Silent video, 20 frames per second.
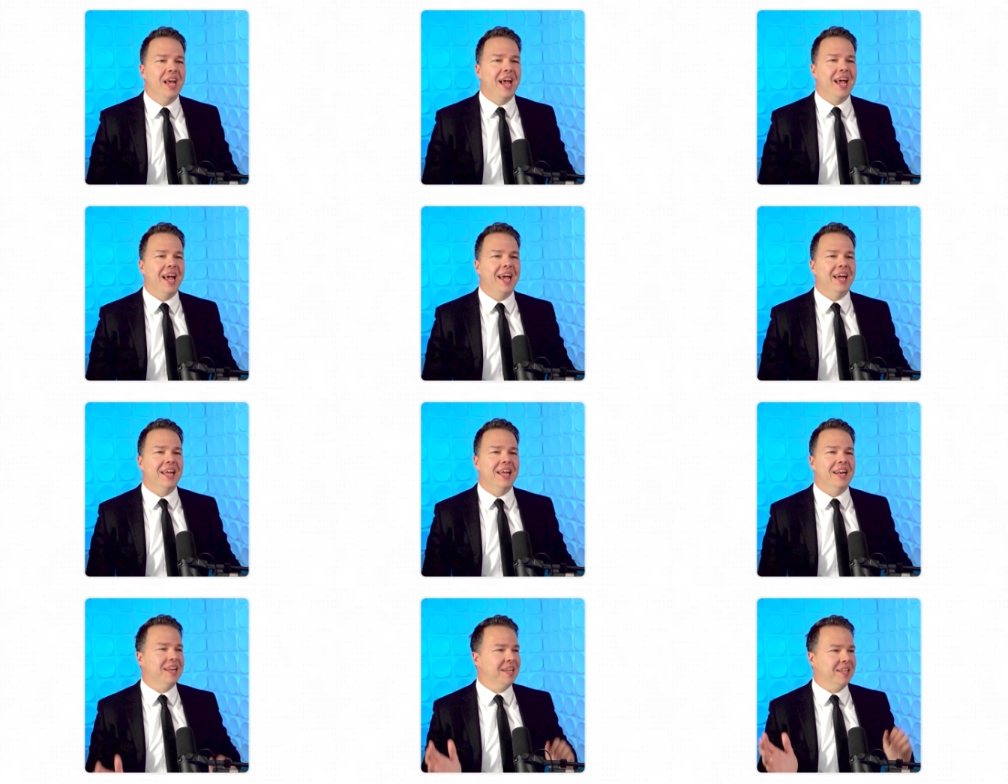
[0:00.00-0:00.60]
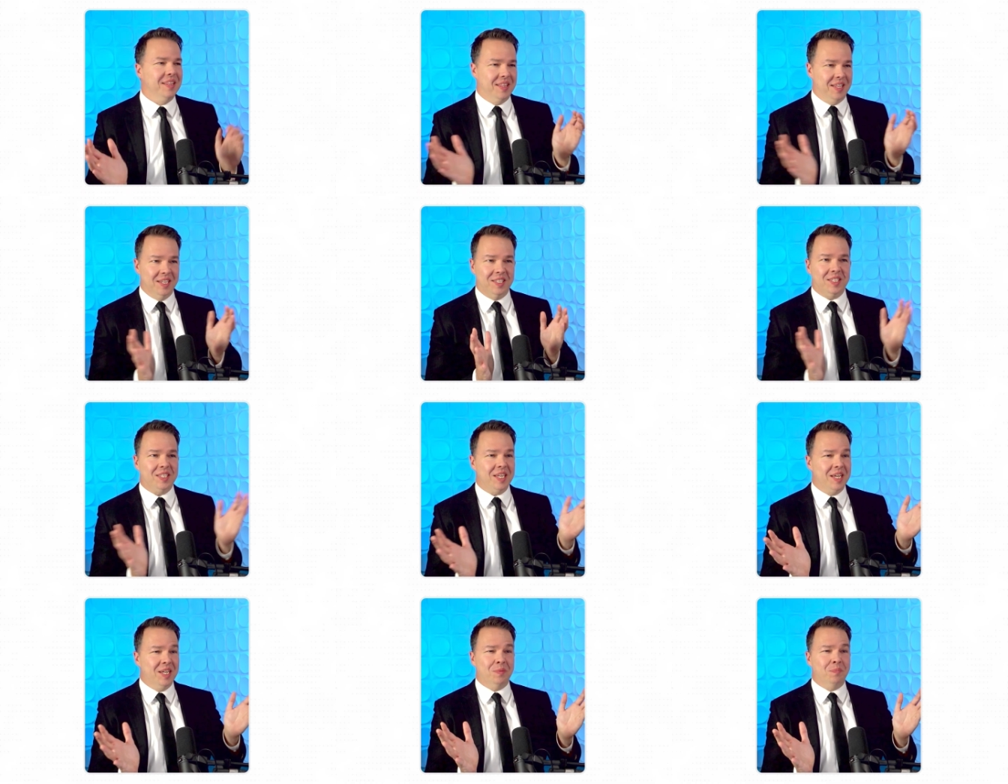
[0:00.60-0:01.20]
And
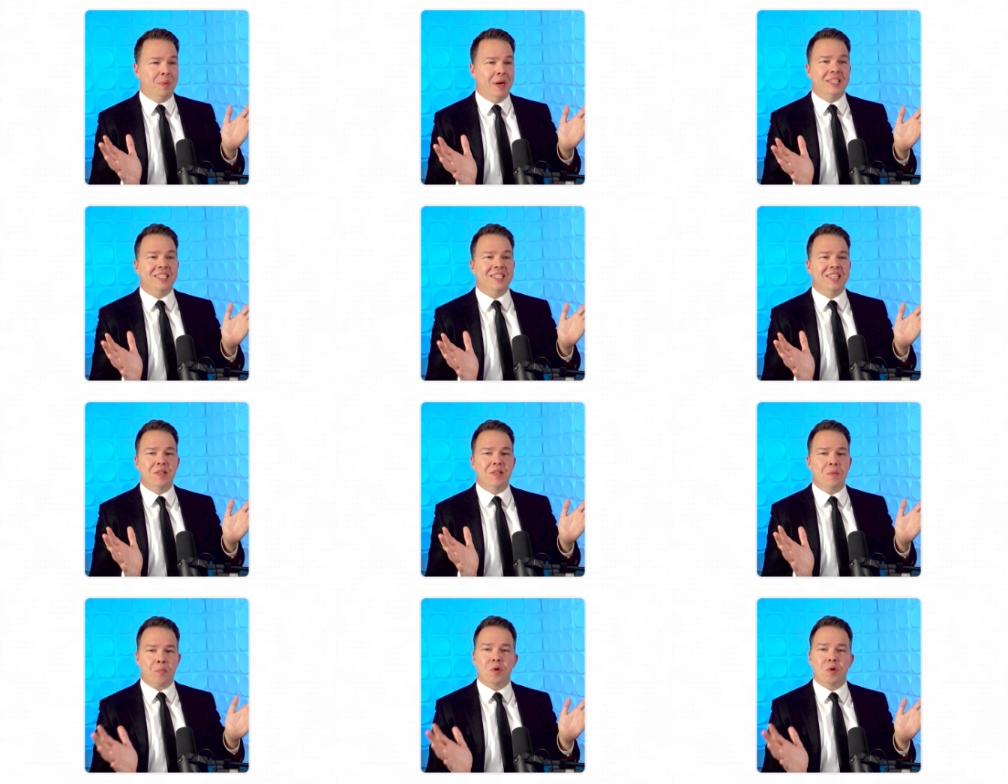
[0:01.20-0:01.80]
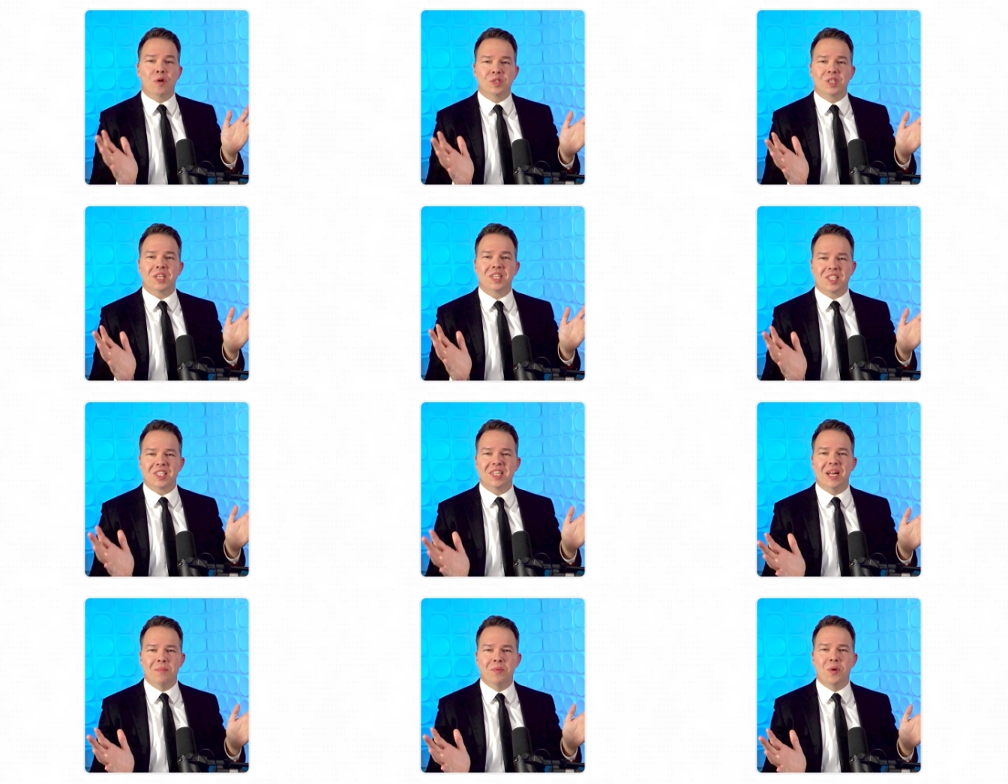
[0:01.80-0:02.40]
this is basically the process
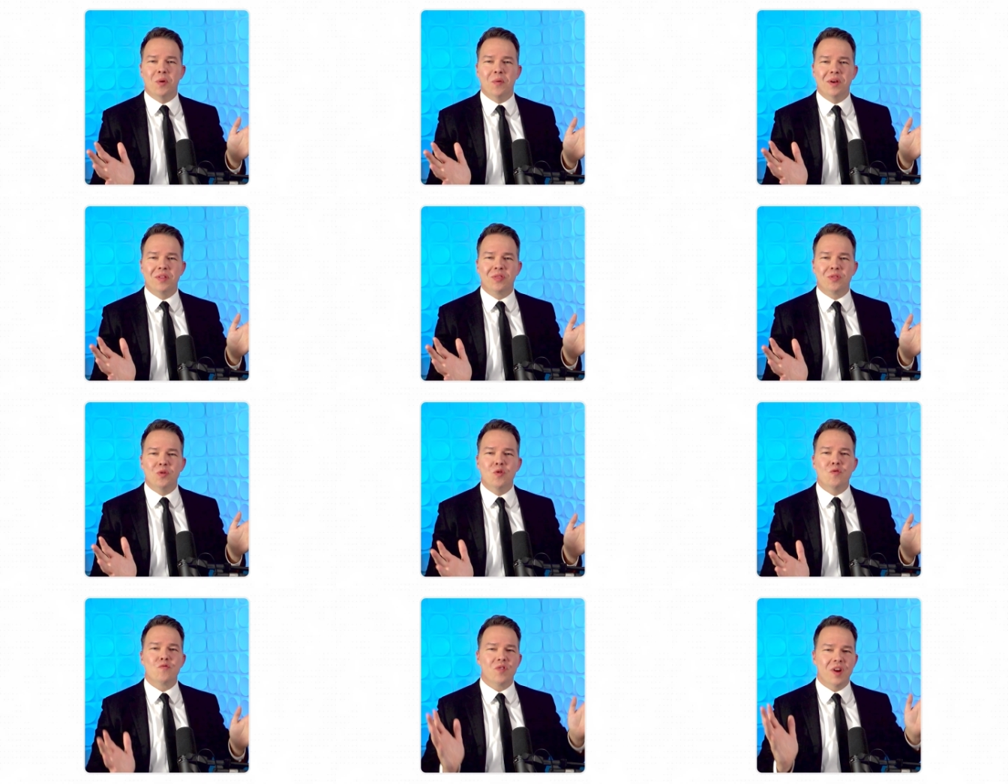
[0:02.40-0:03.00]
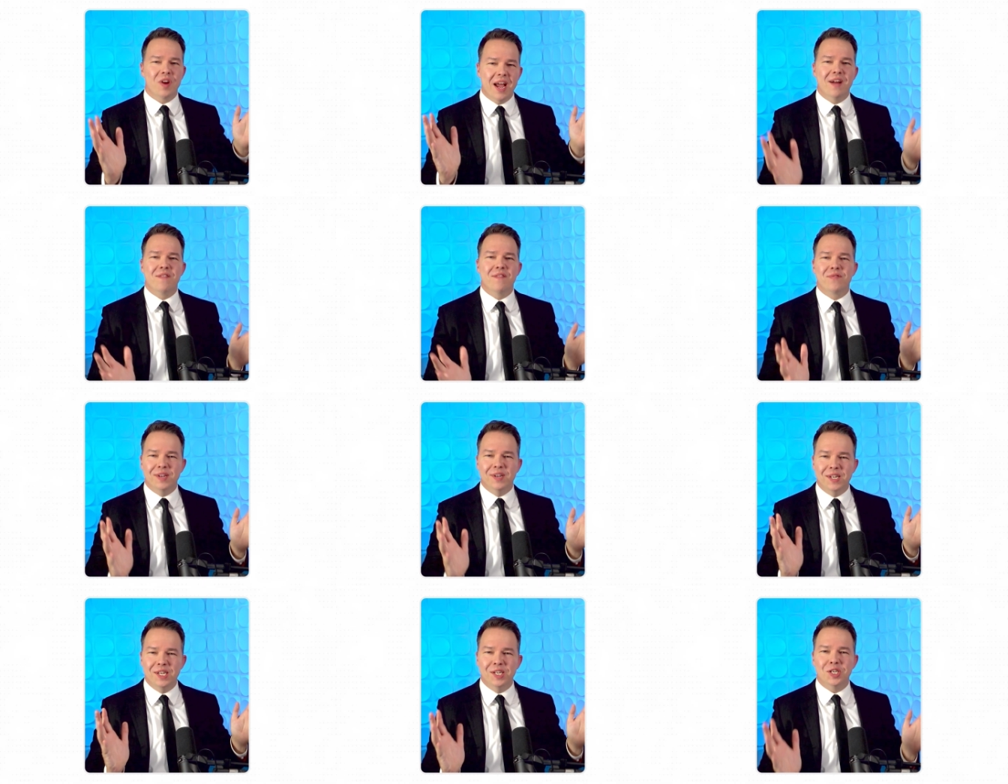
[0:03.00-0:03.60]
that I'm going through for
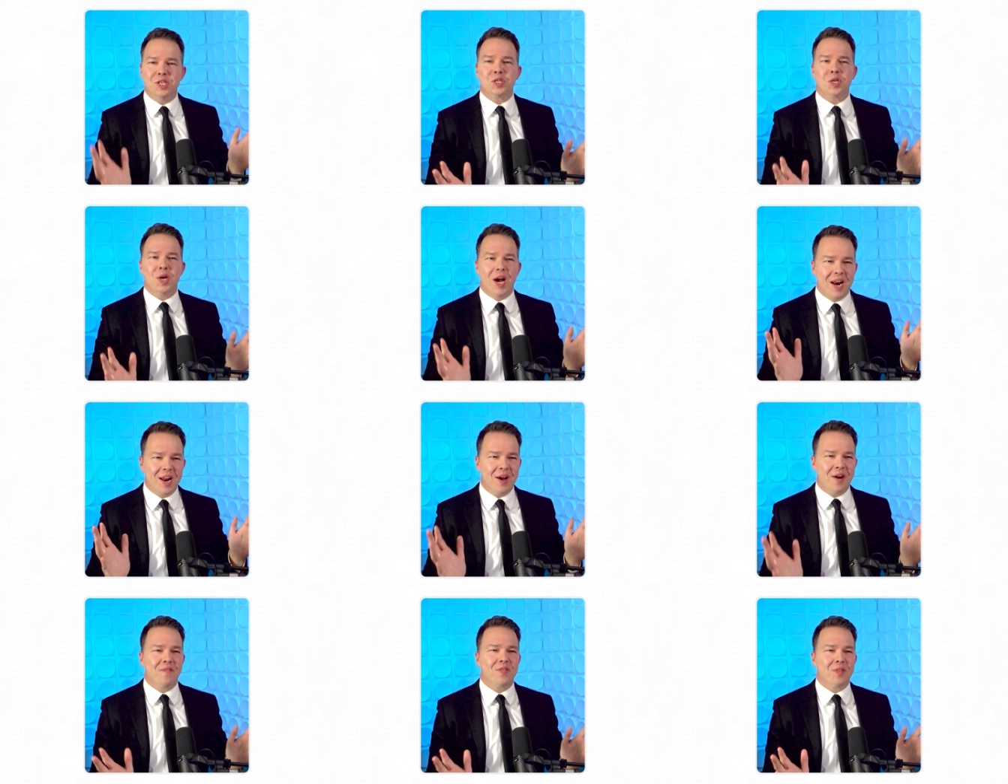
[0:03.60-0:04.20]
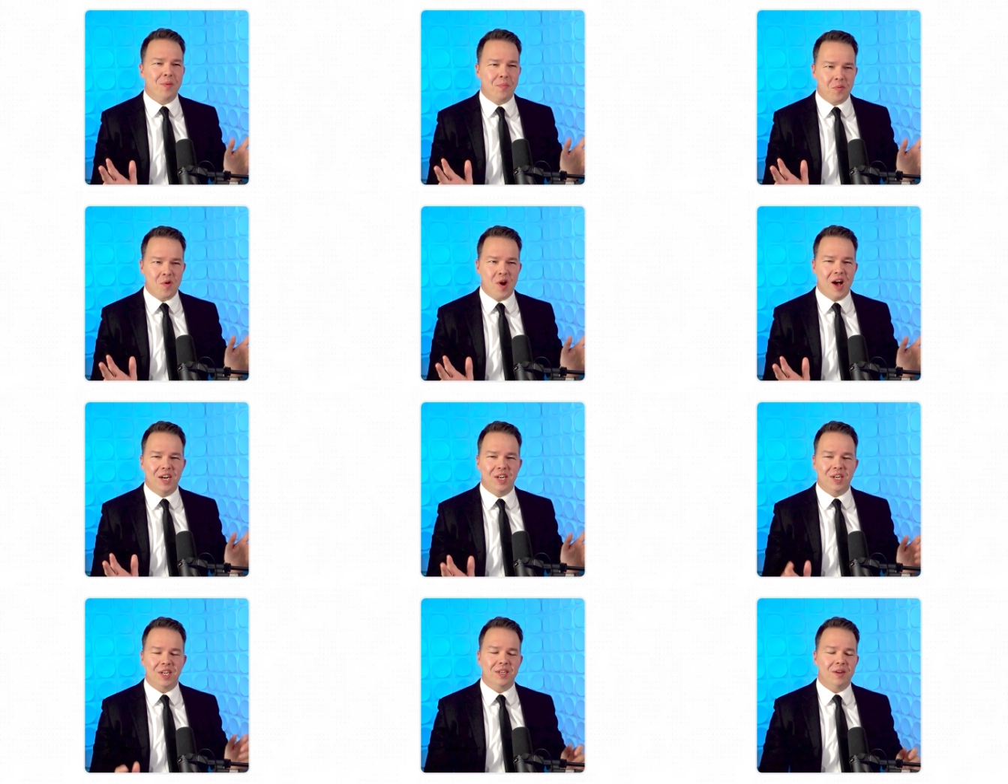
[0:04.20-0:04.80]
every shot of the
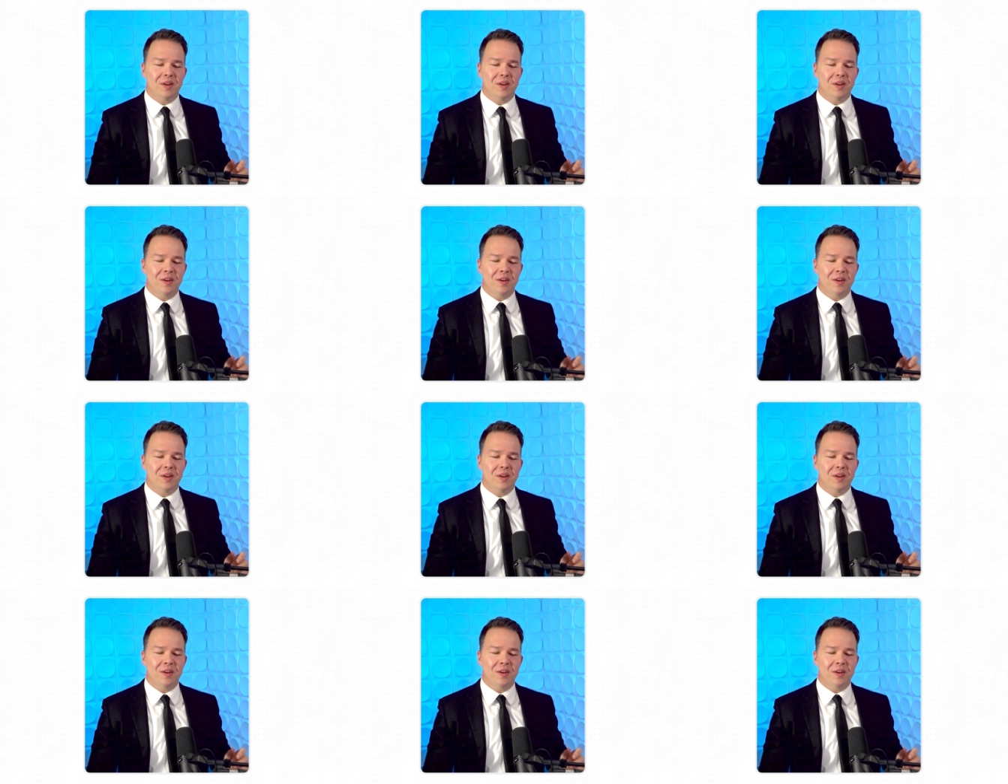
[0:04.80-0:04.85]
project.